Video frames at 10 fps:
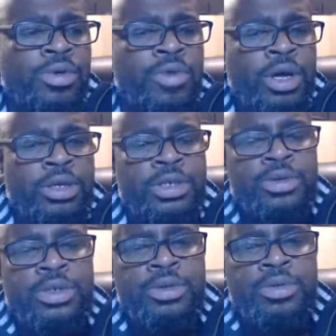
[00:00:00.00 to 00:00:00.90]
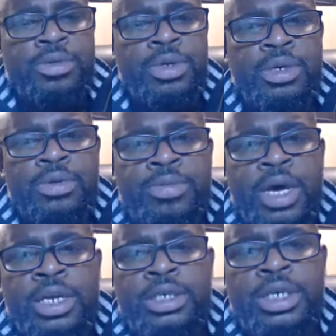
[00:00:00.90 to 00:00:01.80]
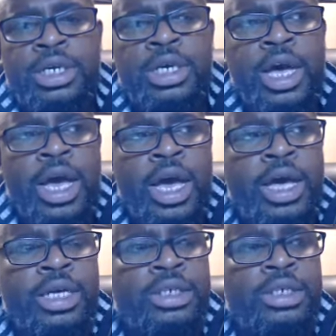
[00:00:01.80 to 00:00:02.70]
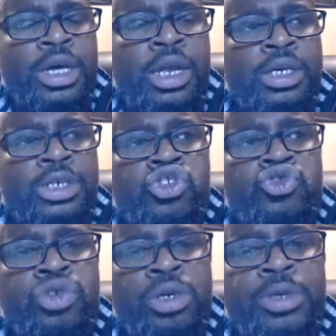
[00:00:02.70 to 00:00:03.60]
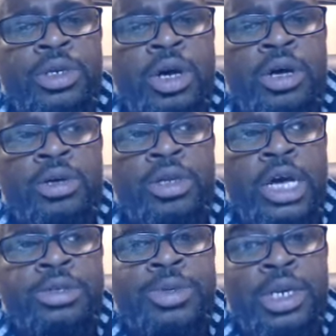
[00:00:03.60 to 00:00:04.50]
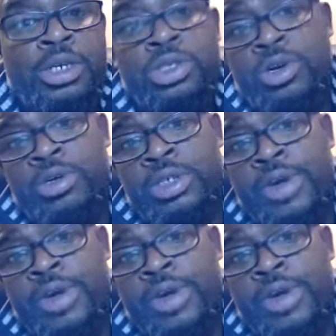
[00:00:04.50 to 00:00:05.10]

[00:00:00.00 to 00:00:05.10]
relatives. Humanity has an extremely long lifespan. Now, turtles